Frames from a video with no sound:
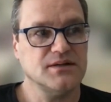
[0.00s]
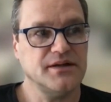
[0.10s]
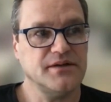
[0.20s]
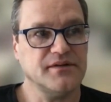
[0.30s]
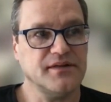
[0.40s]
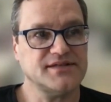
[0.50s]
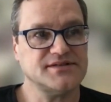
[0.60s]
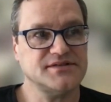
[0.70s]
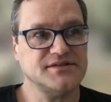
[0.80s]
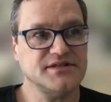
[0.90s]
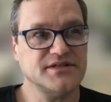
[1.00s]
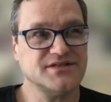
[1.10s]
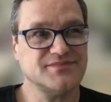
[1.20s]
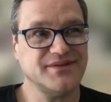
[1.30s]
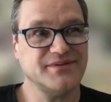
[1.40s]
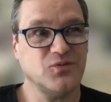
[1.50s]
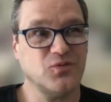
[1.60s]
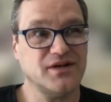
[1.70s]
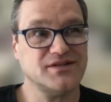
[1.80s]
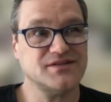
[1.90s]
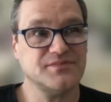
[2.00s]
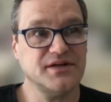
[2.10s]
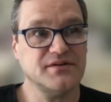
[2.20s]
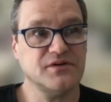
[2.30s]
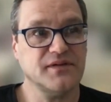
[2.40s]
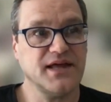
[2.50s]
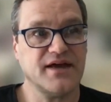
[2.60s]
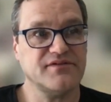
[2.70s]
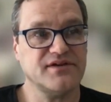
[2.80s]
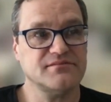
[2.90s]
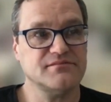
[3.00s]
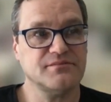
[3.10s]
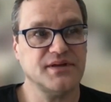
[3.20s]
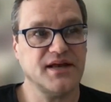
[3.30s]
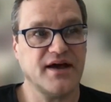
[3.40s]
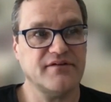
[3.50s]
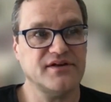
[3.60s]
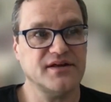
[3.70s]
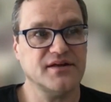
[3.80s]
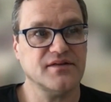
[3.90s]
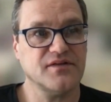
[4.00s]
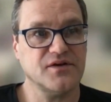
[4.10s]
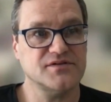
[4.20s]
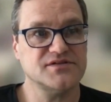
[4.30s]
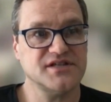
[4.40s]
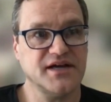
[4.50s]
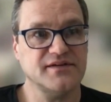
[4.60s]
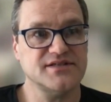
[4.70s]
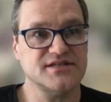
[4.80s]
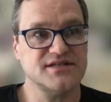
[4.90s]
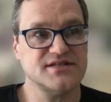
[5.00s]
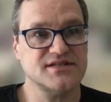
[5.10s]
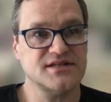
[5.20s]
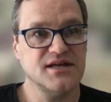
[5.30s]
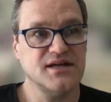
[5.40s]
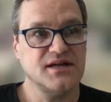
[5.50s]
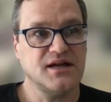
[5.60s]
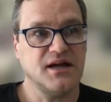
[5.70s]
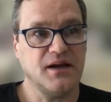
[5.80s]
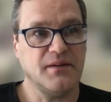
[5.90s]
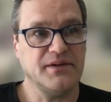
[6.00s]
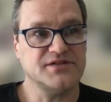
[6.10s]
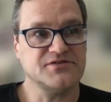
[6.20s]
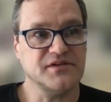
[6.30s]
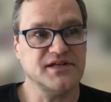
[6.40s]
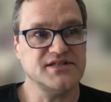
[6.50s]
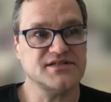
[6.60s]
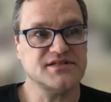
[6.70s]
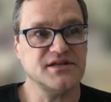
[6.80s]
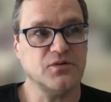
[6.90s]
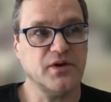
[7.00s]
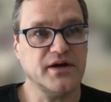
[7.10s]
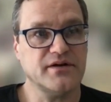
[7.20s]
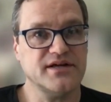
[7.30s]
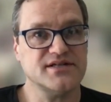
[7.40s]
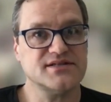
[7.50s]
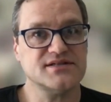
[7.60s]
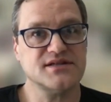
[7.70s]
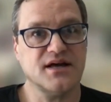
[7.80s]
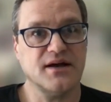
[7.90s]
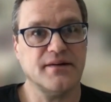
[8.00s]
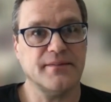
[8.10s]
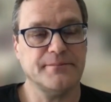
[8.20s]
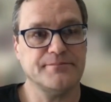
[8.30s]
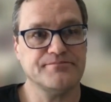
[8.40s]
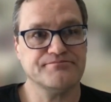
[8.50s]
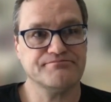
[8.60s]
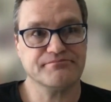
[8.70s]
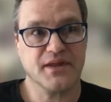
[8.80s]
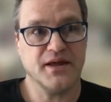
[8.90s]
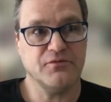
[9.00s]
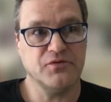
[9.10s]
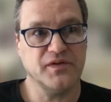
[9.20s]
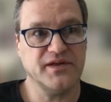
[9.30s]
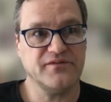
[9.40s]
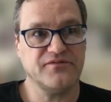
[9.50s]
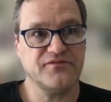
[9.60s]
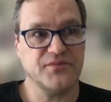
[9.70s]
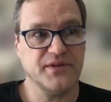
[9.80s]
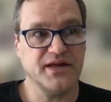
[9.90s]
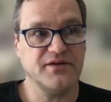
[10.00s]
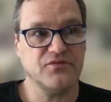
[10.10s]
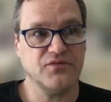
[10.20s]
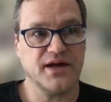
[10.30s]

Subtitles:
in the last 2 years, maybe once, but really haven't been having those challenges. It's really just the awareness. And really, for me,